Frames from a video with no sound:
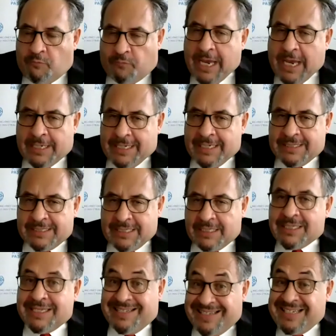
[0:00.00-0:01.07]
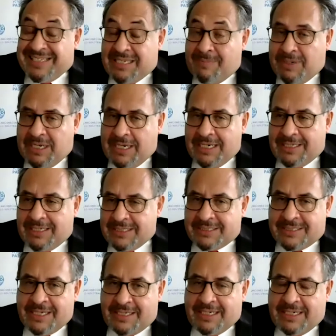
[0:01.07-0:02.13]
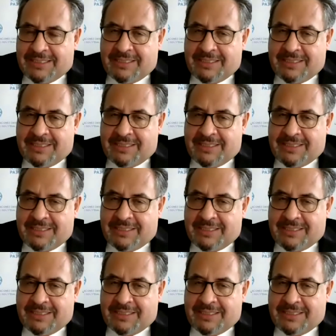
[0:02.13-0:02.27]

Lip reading: guidance and disseminating standards.